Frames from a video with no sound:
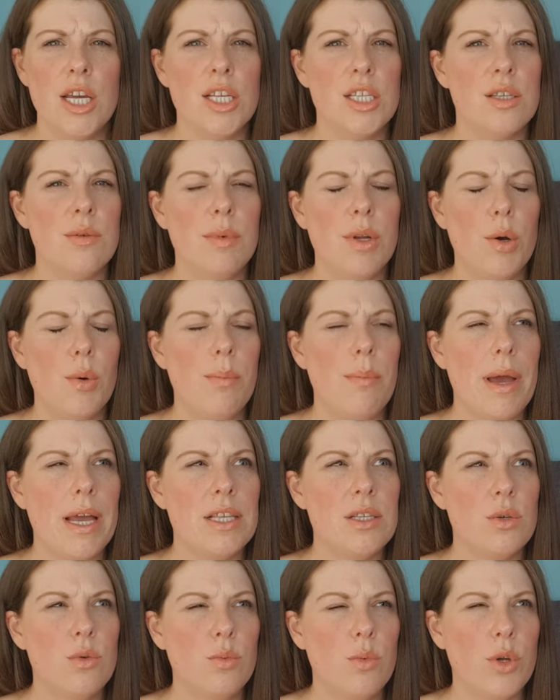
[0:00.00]
some little
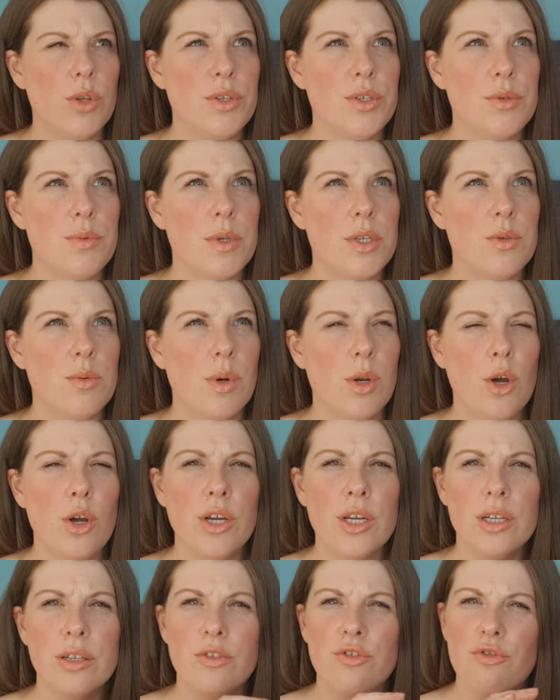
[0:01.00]
metal ones, which were
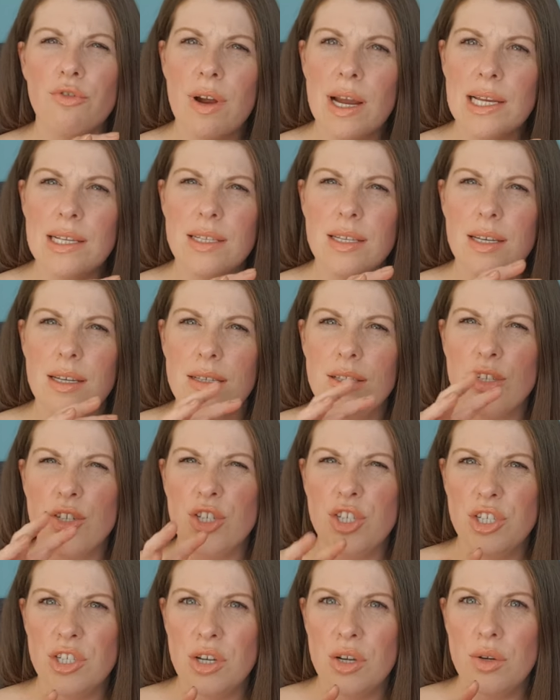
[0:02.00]
like dresses and
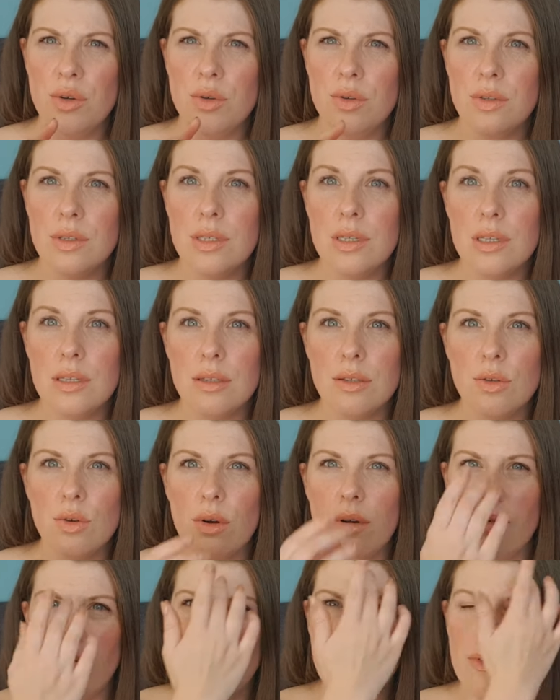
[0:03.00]
shoes and
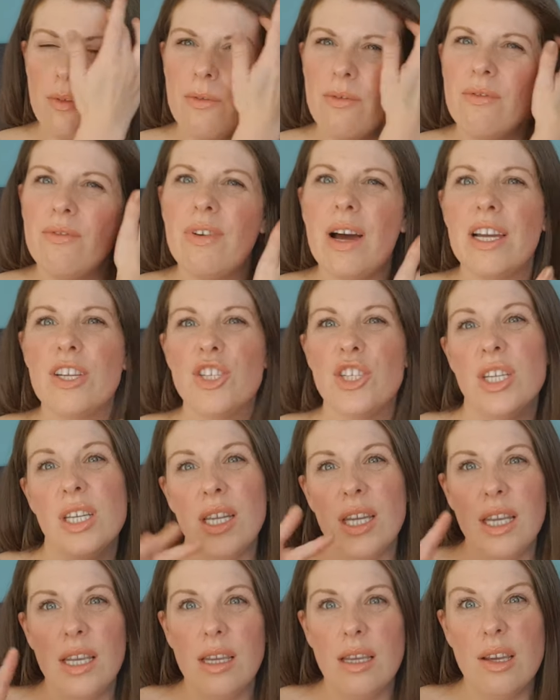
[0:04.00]
sort of
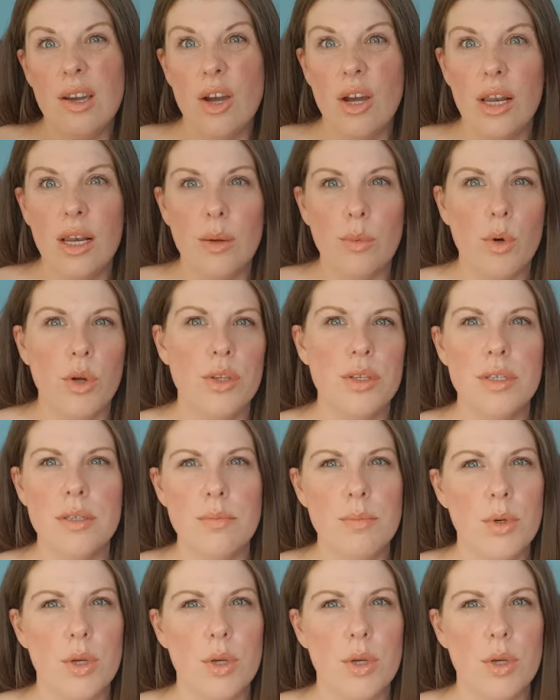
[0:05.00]
fashion-y, girly ones.